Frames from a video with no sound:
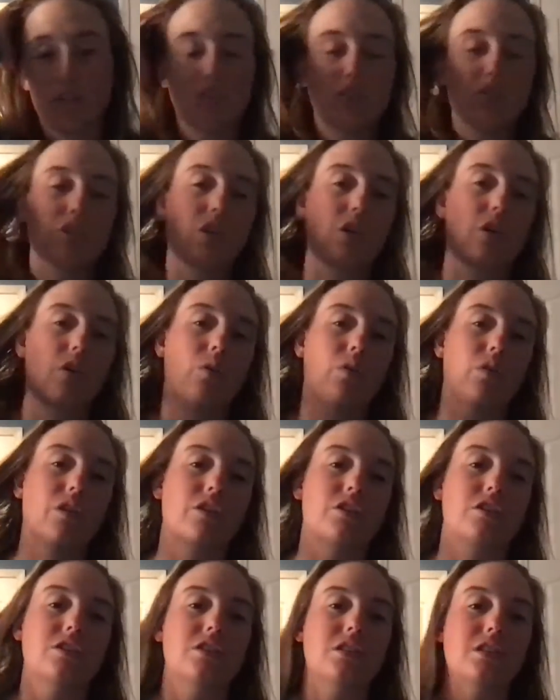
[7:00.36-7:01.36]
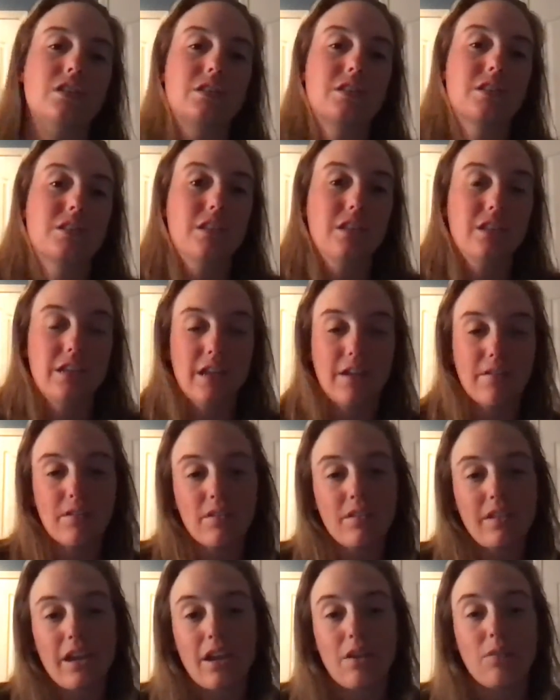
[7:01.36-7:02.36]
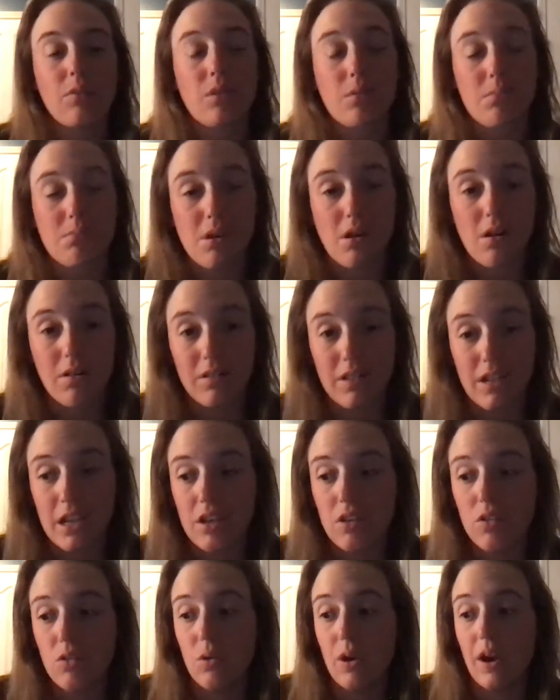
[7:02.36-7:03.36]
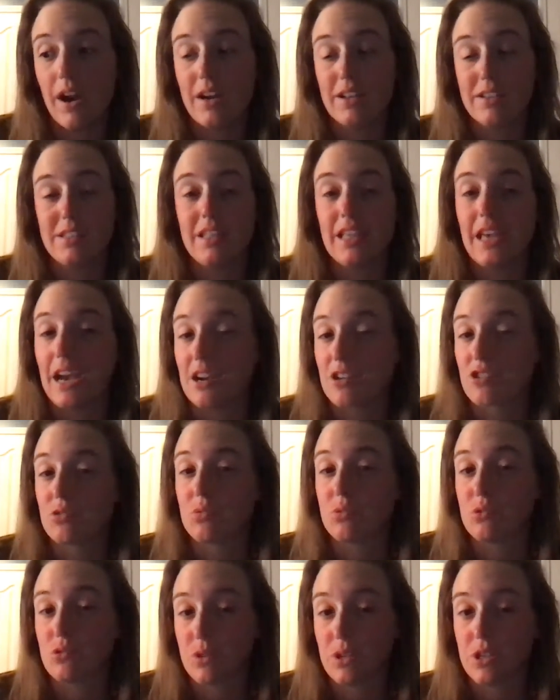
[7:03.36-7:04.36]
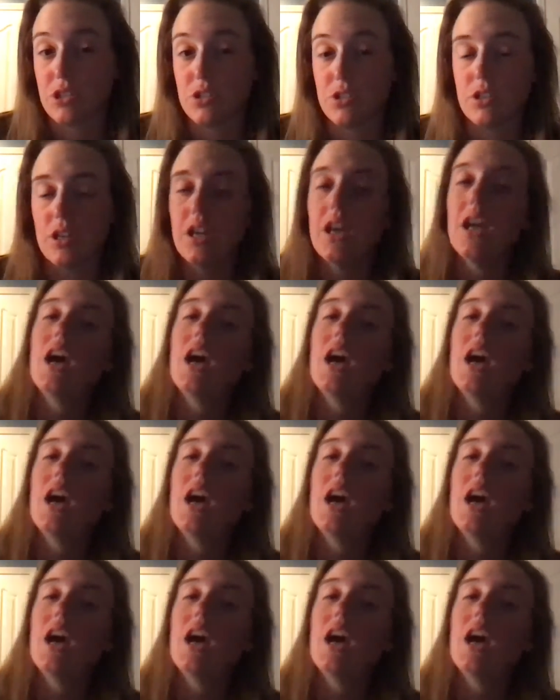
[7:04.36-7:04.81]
So there's the Neverland with Molly, who has the actual treasure,